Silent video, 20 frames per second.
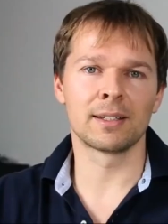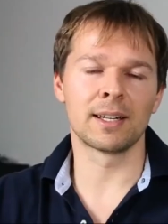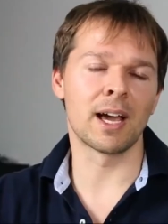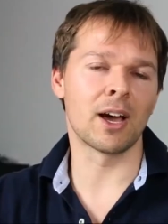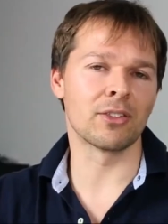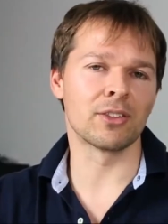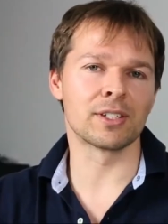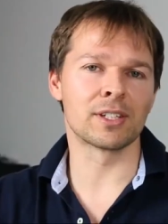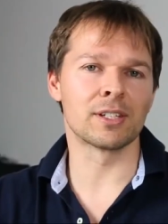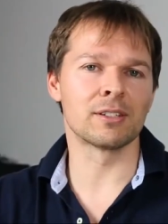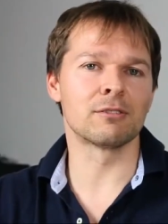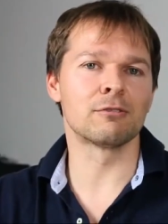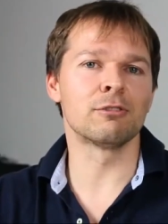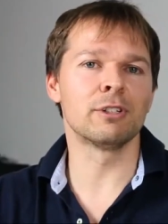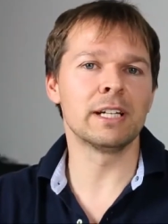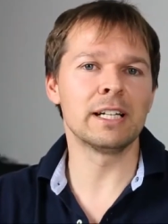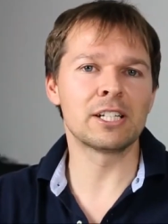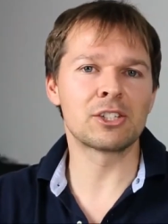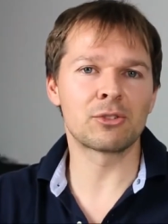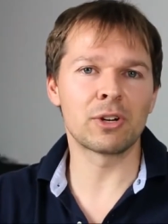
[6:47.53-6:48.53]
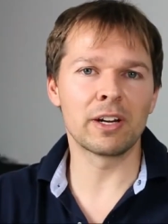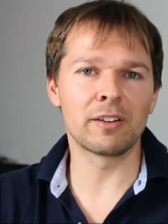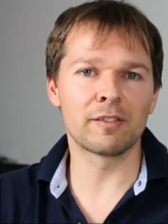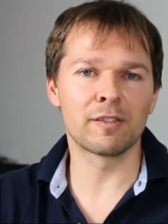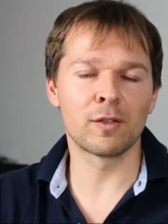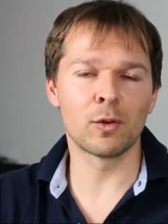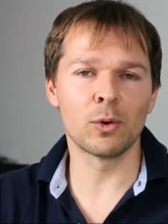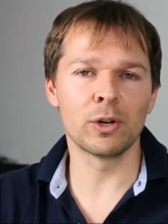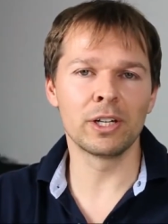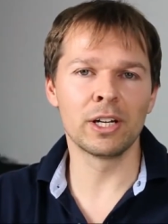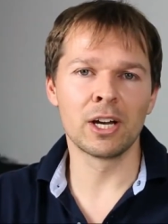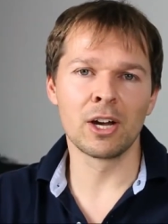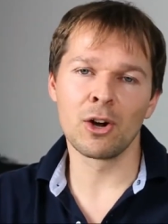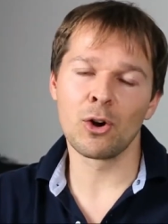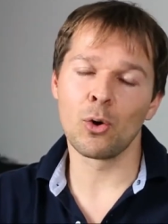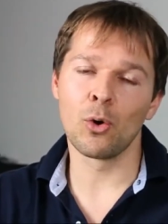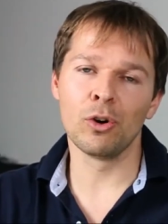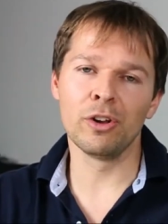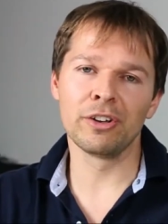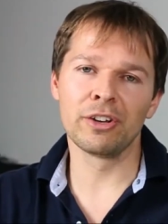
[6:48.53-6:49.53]
Now, this is really straightforward.
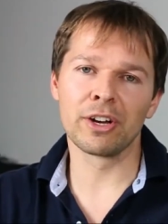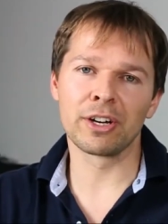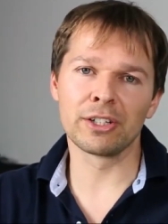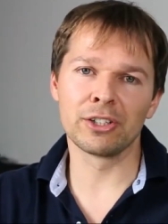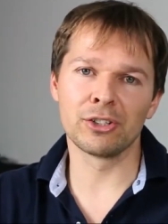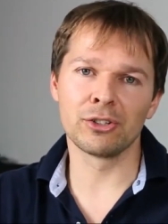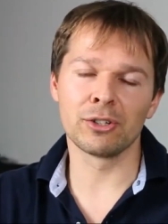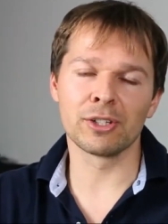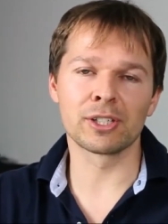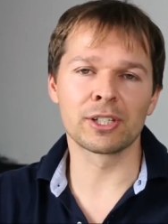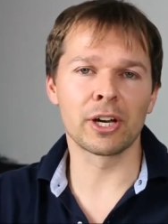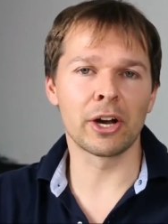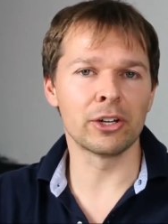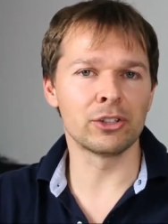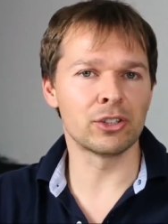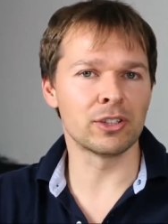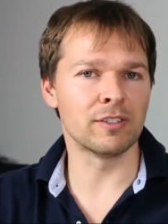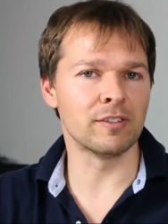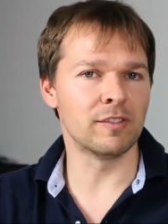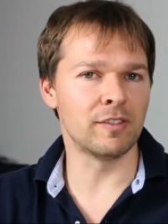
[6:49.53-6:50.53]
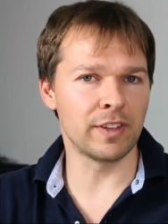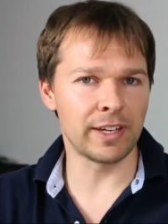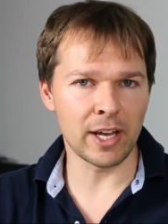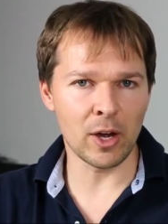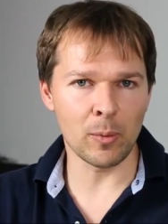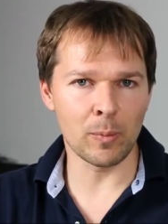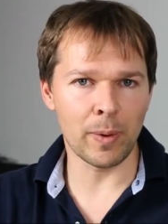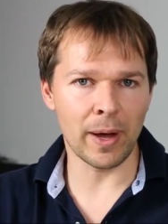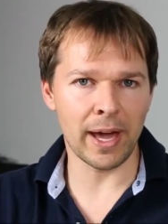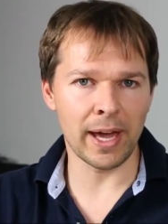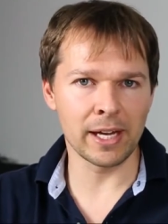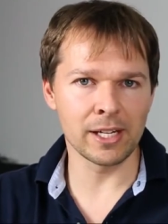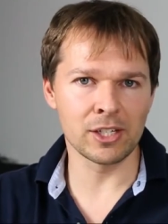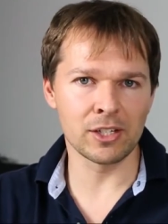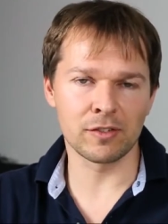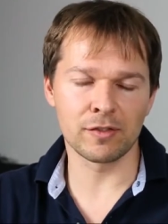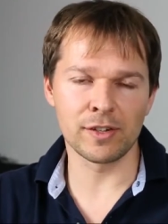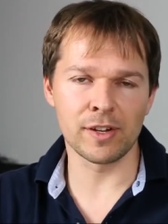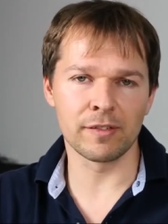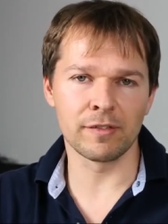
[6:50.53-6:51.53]
All you got to do is go to the video
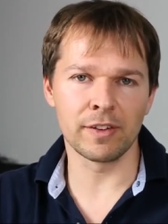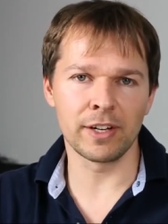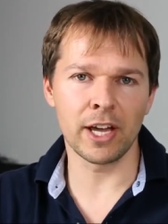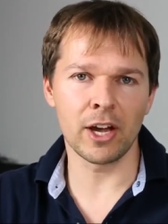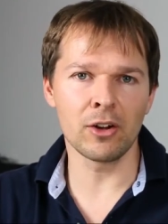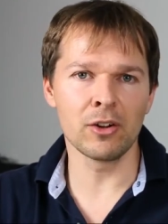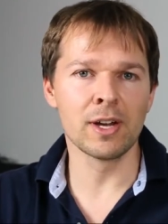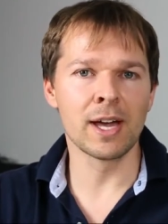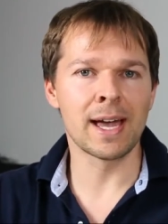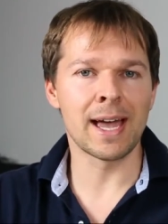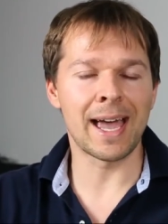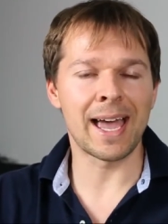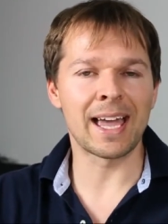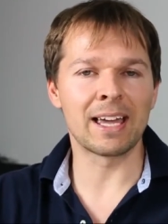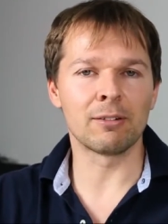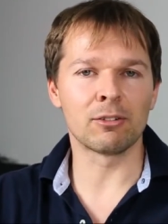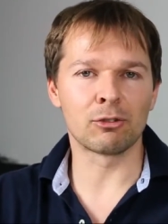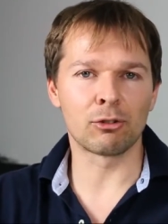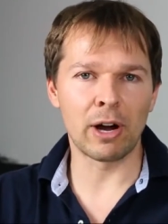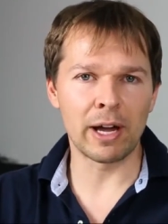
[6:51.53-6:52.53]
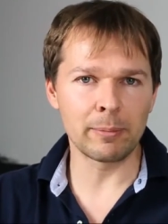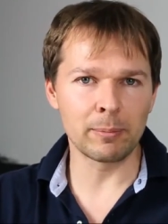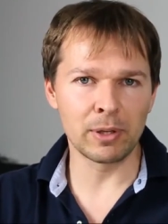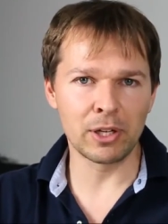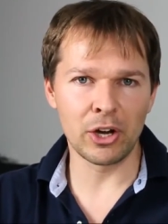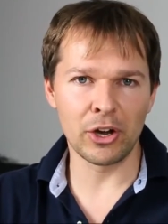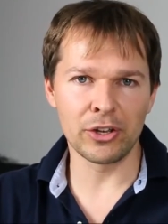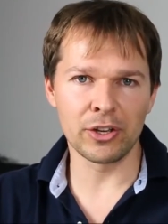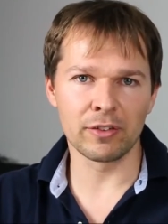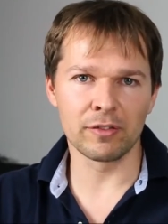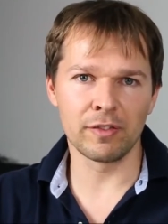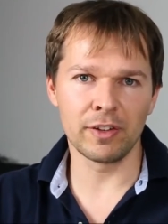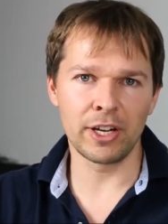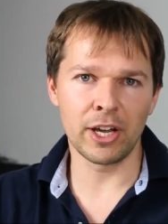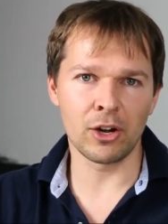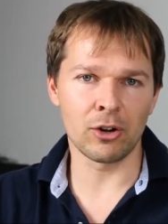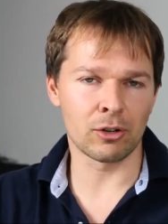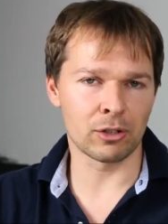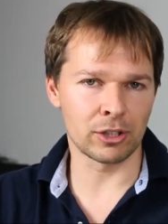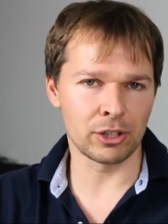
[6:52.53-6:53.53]
page for your video and right below your
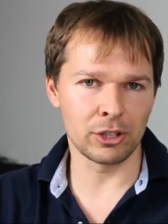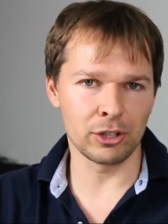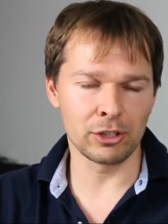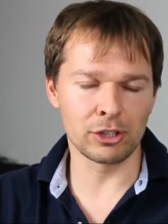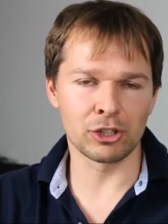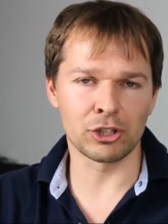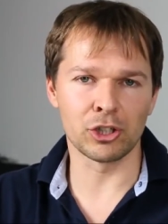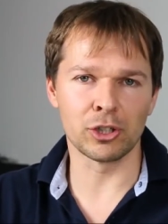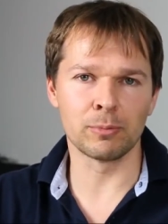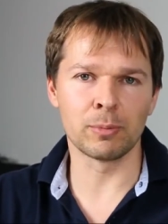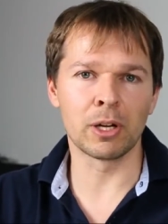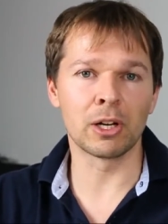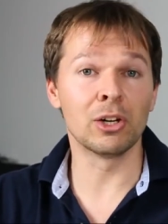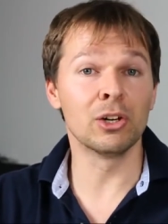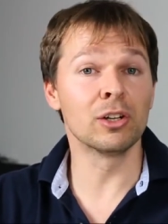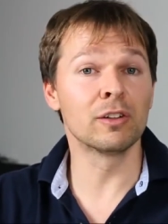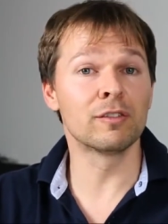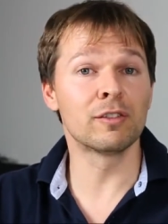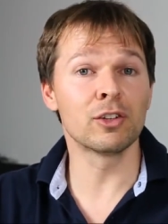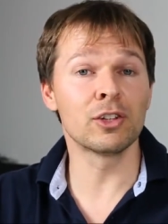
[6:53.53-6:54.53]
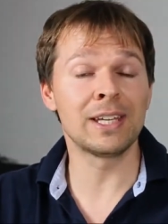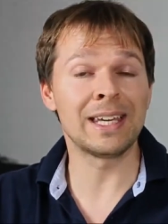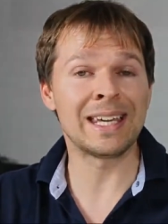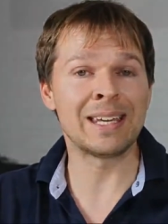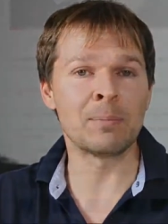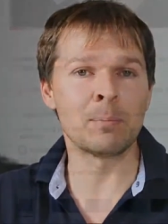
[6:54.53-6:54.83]
video on YouTube, look for the